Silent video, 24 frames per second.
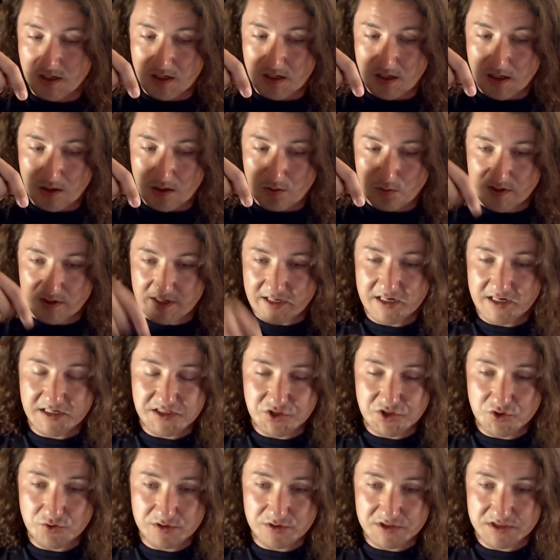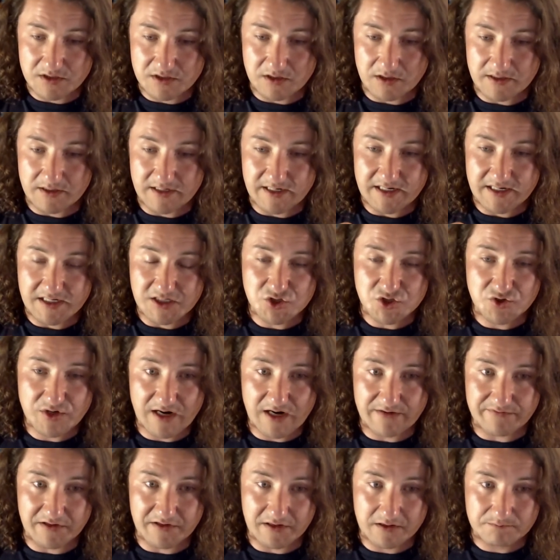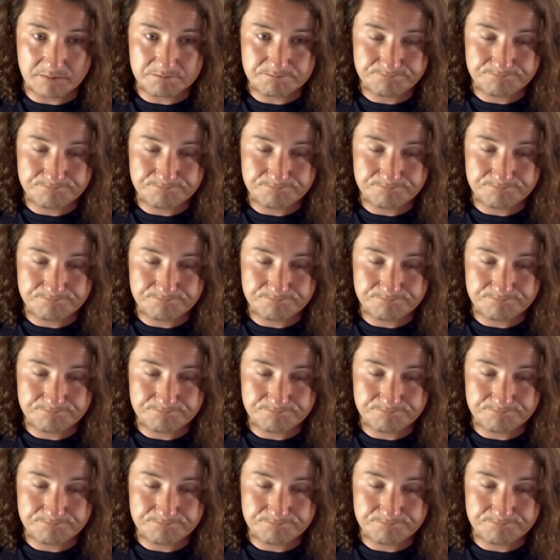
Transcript: When I hit Tucson, I hit traffic